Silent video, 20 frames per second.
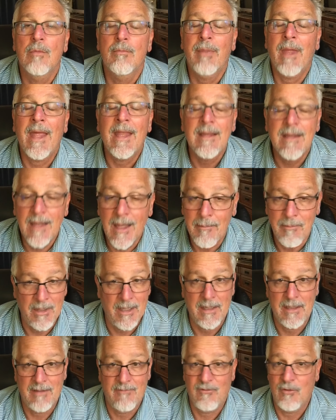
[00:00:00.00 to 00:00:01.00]

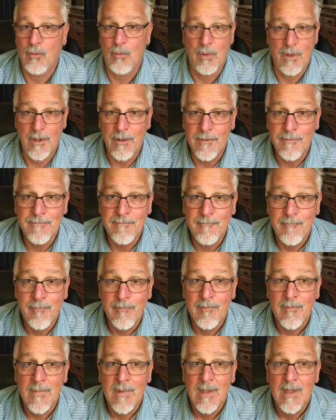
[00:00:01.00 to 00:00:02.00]
pandemic, if you will,
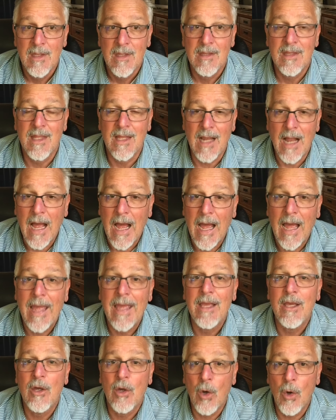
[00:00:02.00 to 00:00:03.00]
that I
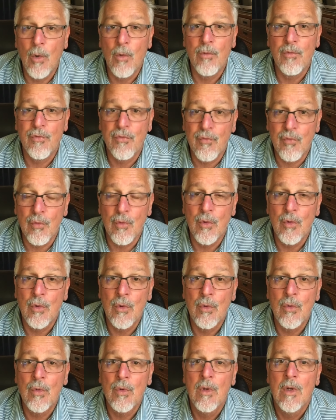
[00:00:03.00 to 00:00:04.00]
go
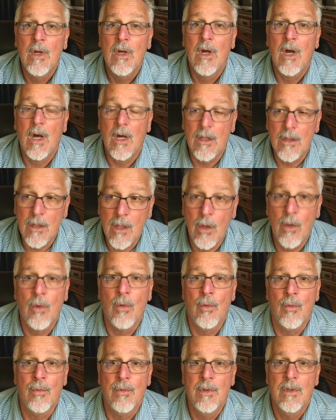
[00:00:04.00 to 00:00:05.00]
through
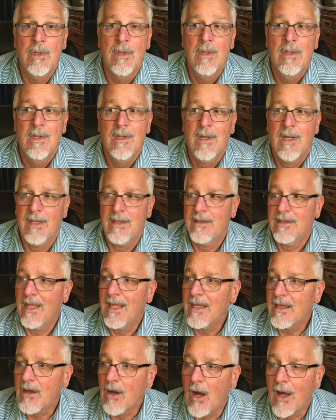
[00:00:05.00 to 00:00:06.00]
alone. And
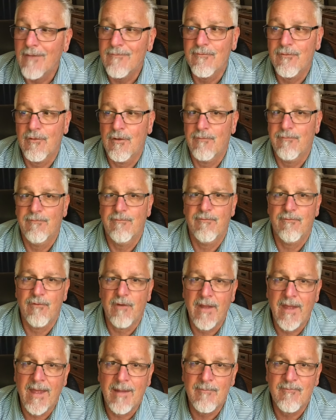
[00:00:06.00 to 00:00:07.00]
thank God for a
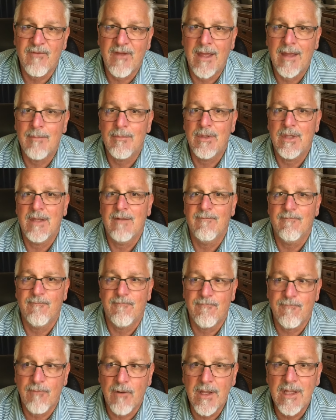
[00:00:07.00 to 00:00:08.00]
family and
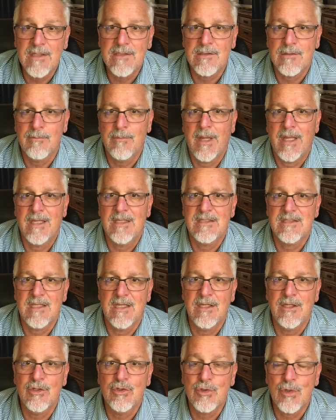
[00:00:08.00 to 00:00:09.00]
friends and my
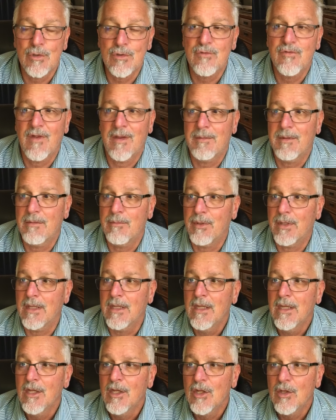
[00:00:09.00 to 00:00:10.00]
extended church family. But
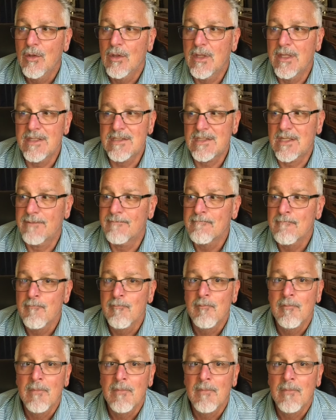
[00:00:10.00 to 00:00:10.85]
listen,